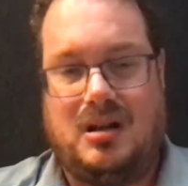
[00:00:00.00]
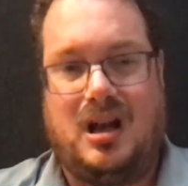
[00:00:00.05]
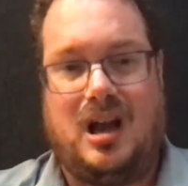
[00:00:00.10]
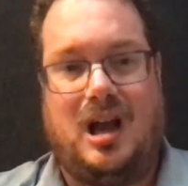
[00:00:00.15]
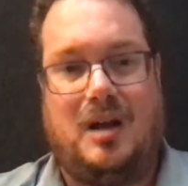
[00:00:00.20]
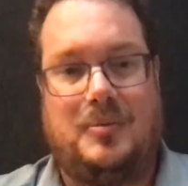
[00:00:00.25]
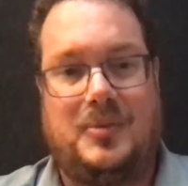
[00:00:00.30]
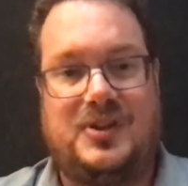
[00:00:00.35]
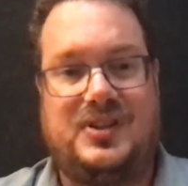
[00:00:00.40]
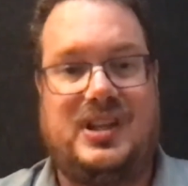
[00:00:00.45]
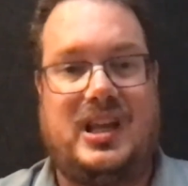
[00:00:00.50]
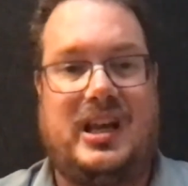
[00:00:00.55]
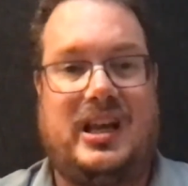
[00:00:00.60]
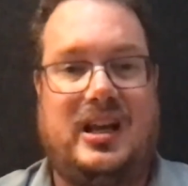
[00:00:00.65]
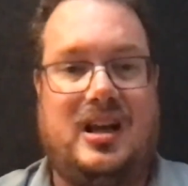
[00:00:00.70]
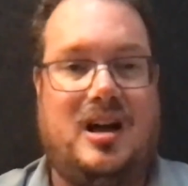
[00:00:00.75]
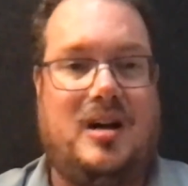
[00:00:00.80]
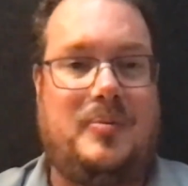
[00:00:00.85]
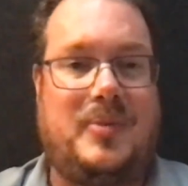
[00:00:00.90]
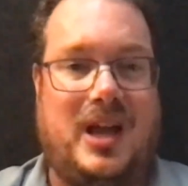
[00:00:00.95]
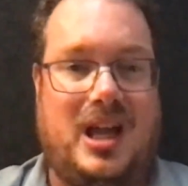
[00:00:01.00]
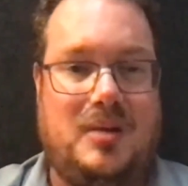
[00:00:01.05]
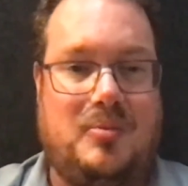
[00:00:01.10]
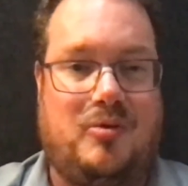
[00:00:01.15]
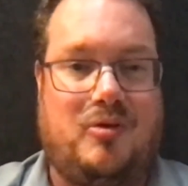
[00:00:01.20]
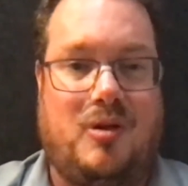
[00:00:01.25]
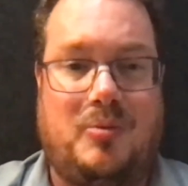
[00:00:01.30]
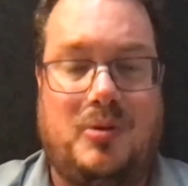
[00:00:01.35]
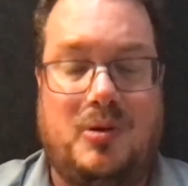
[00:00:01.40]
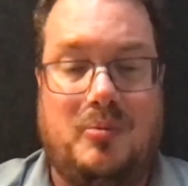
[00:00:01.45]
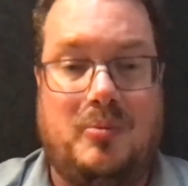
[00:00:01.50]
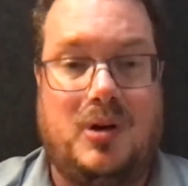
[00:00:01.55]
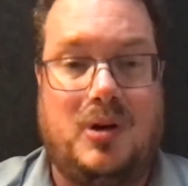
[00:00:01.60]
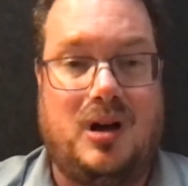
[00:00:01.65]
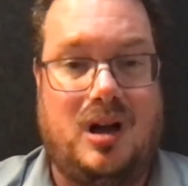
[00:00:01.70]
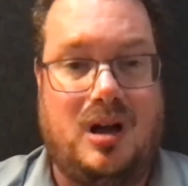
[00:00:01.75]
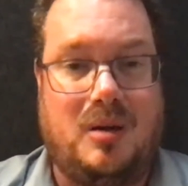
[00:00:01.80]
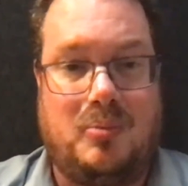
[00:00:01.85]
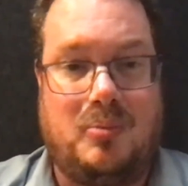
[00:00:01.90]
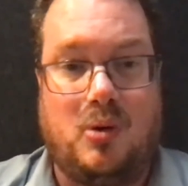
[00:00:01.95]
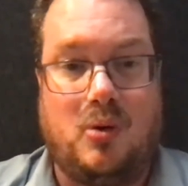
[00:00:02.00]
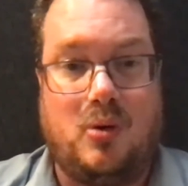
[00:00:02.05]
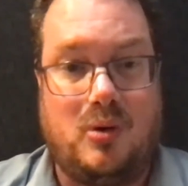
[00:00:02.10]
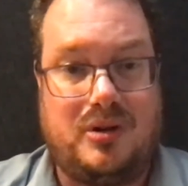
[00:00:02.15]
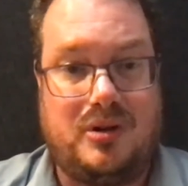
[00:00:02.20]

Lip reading: setting up a proper board